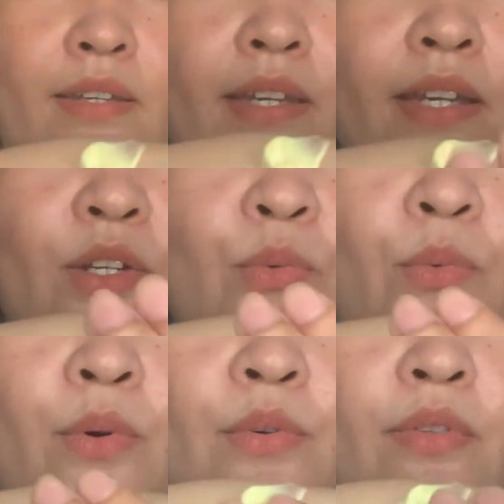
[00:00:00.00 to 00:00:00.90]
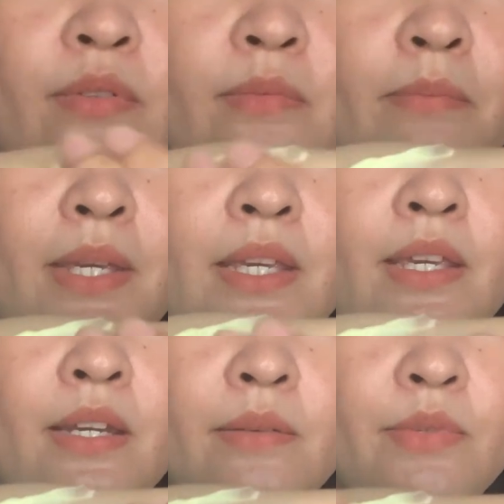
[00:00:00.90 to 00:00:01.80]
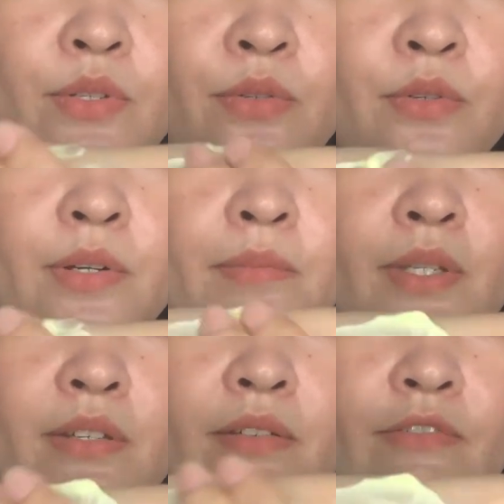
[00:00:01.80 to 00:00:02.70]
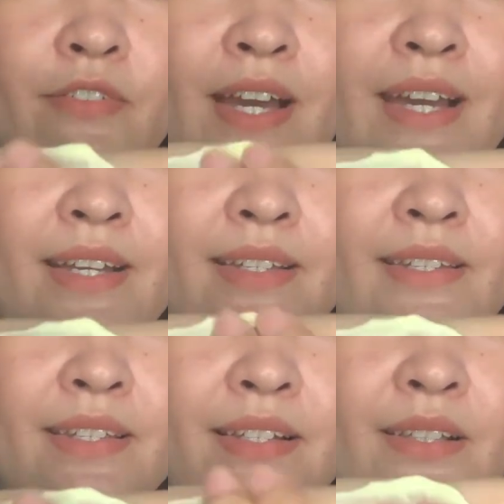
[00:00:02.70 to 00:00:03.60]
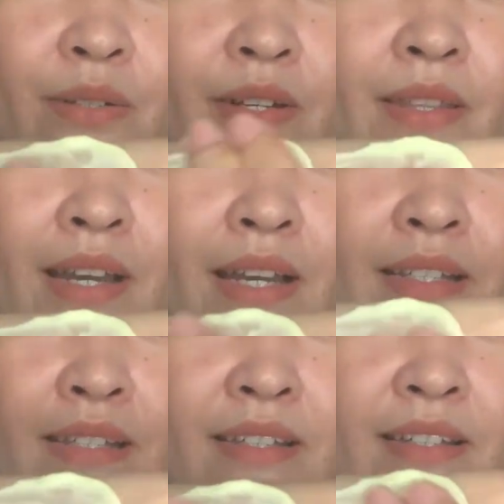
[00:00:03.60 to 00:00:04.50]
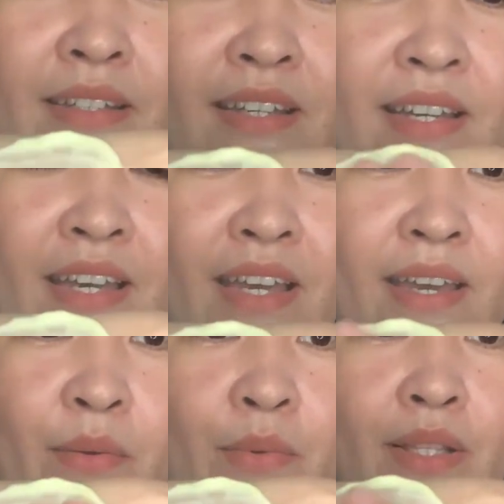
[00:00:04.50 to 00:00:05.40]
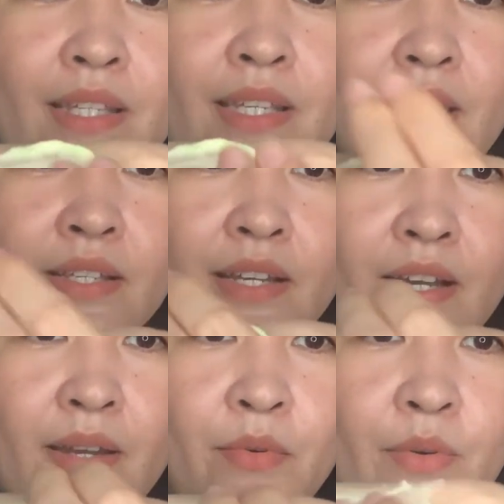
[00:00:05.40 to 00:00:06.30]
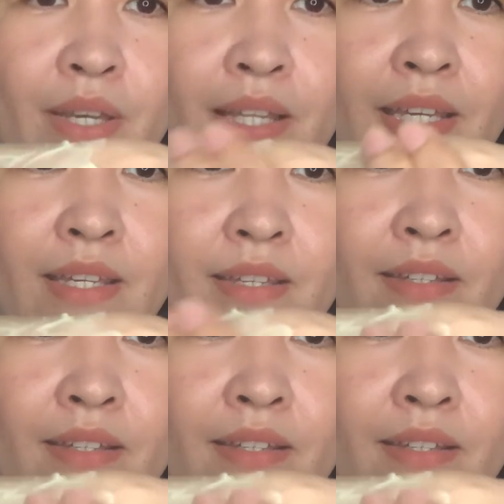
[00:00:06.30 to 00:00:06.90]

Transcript: it won't be absorbed fast. Look at that it will take time, really.